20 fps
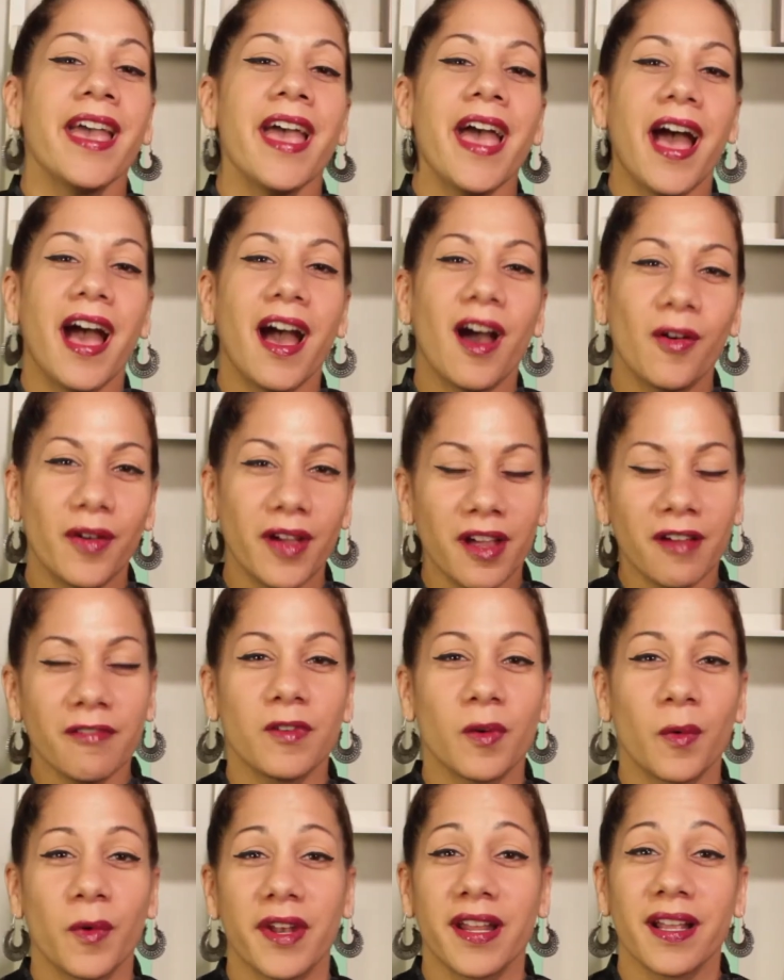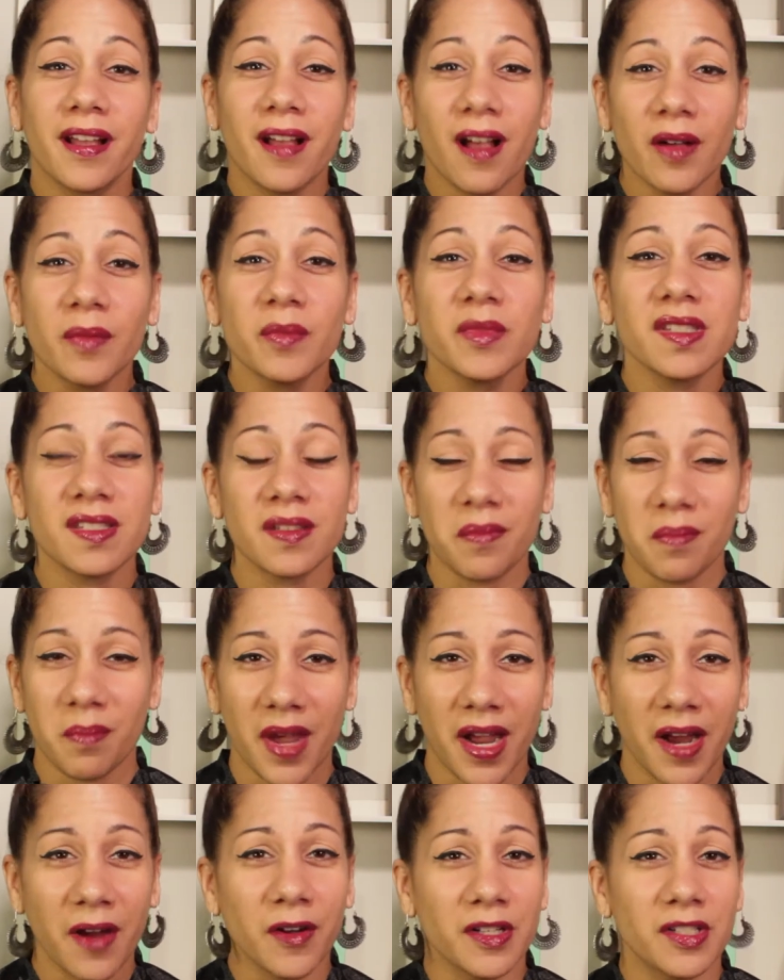However, when it comes to
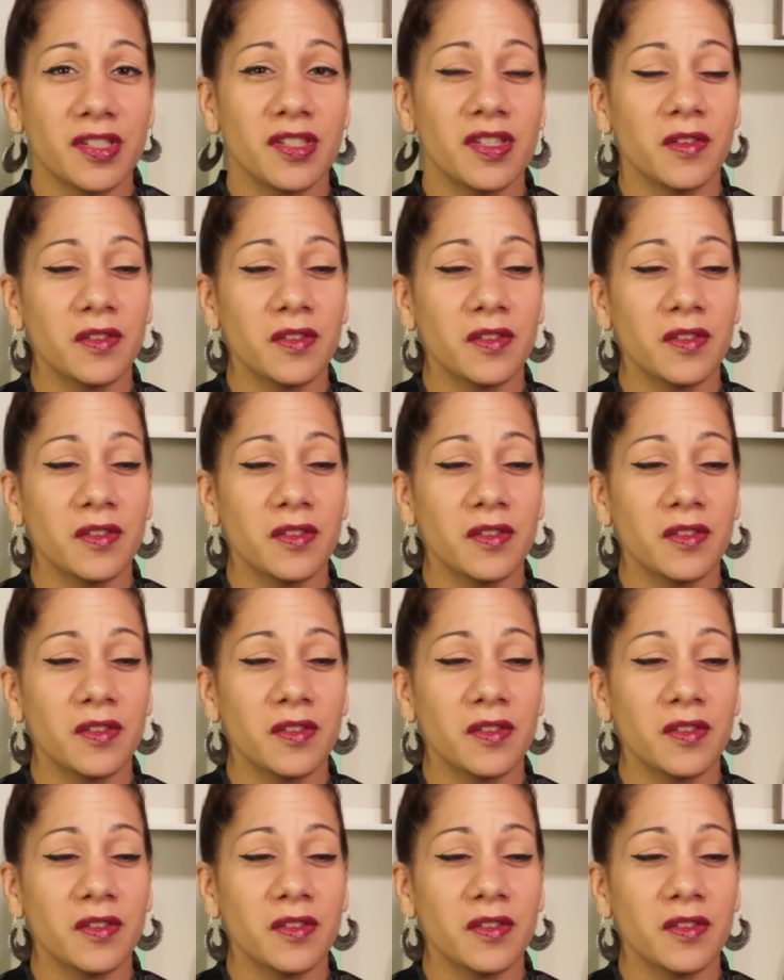marriage,